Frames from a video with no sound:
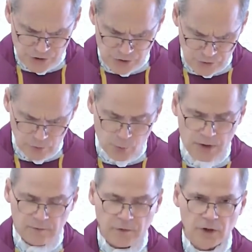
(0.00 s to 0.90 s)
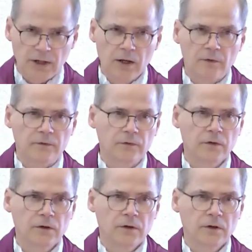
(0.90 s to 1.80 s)
should we forgive?
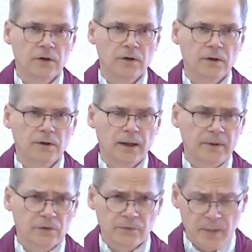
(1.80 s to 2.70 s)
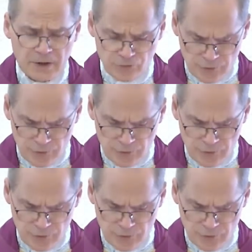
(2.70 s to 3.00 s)
I mean, there's many